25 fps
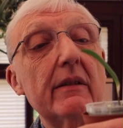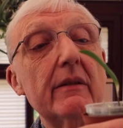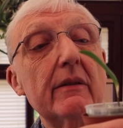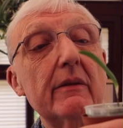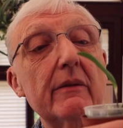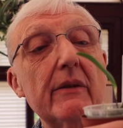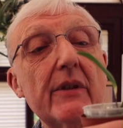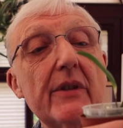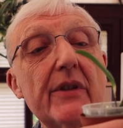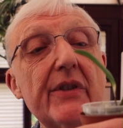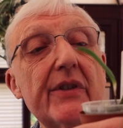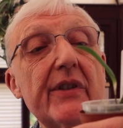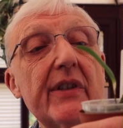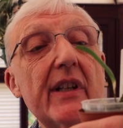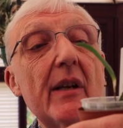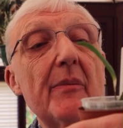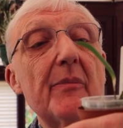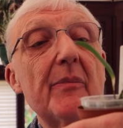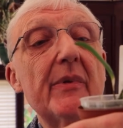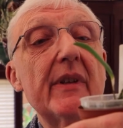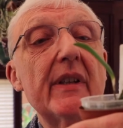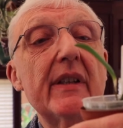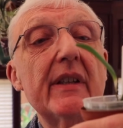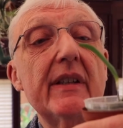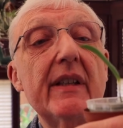
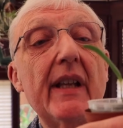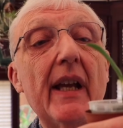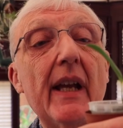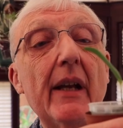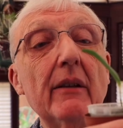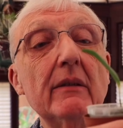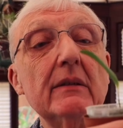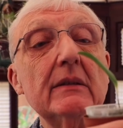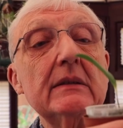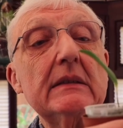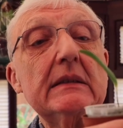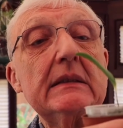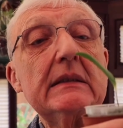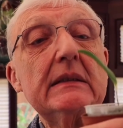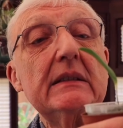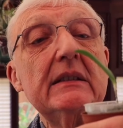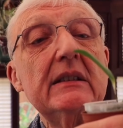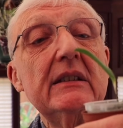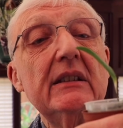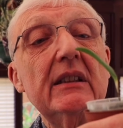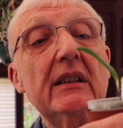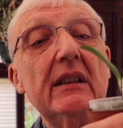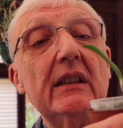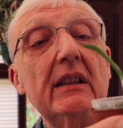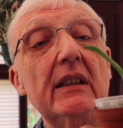Restrepias now,
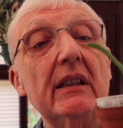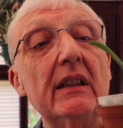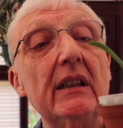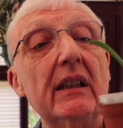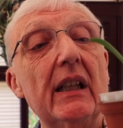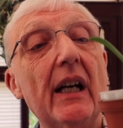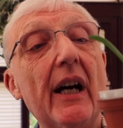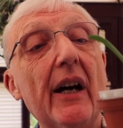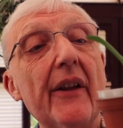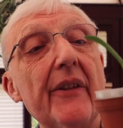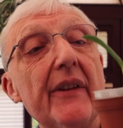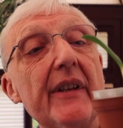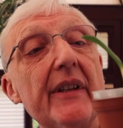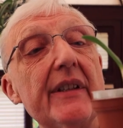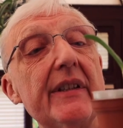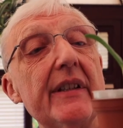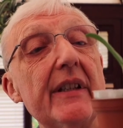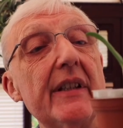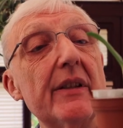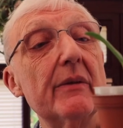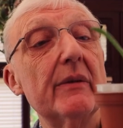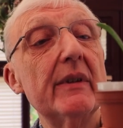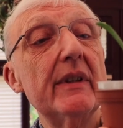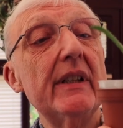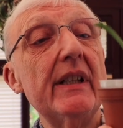and this is
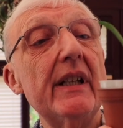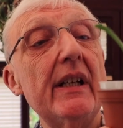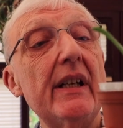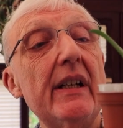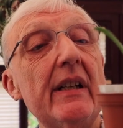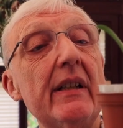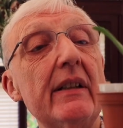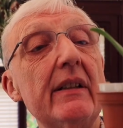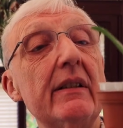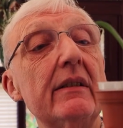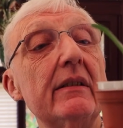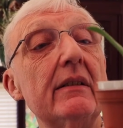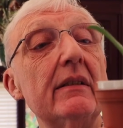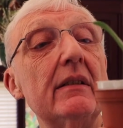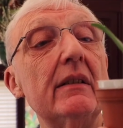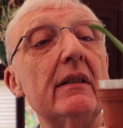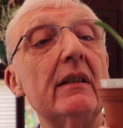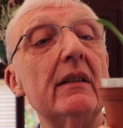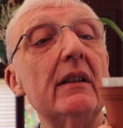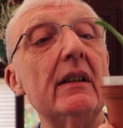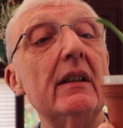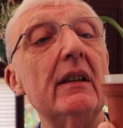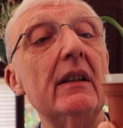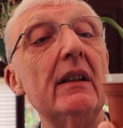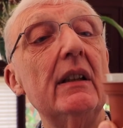where
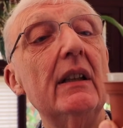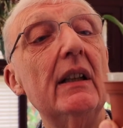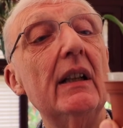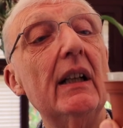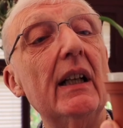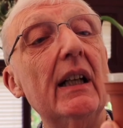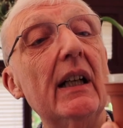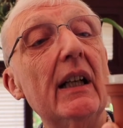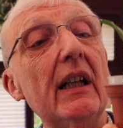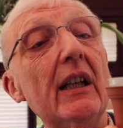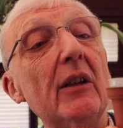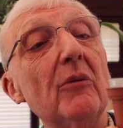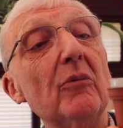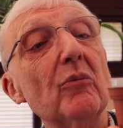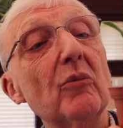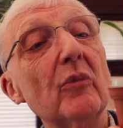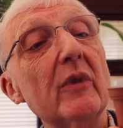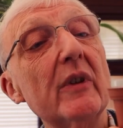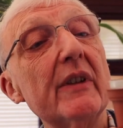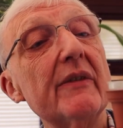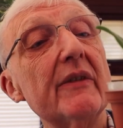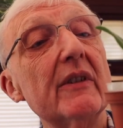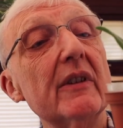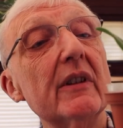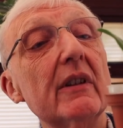
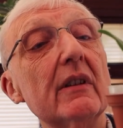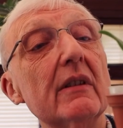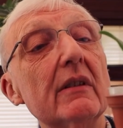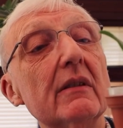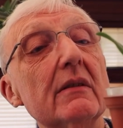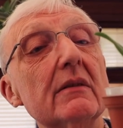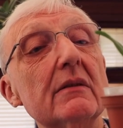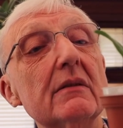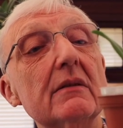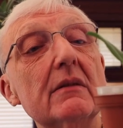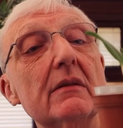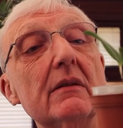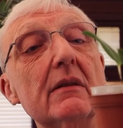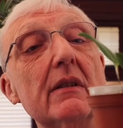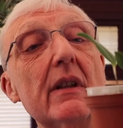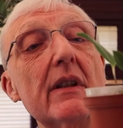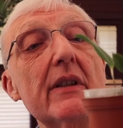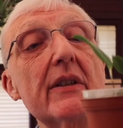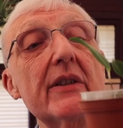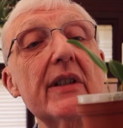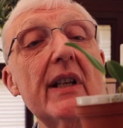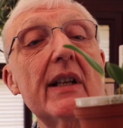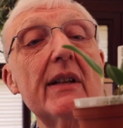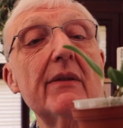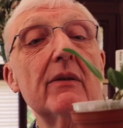we've got
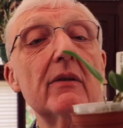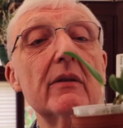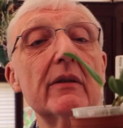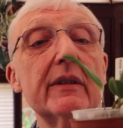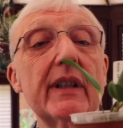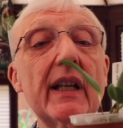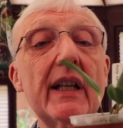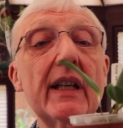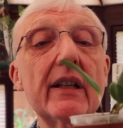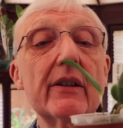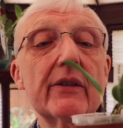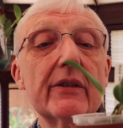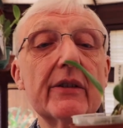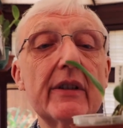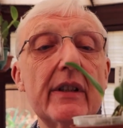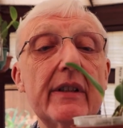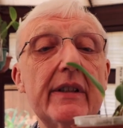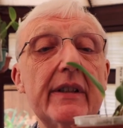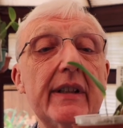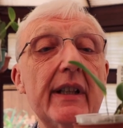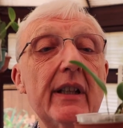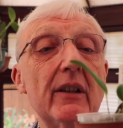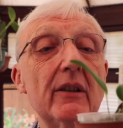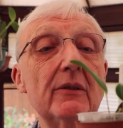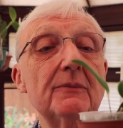several tales to
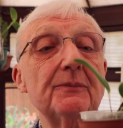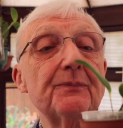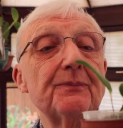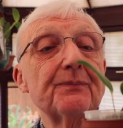tell.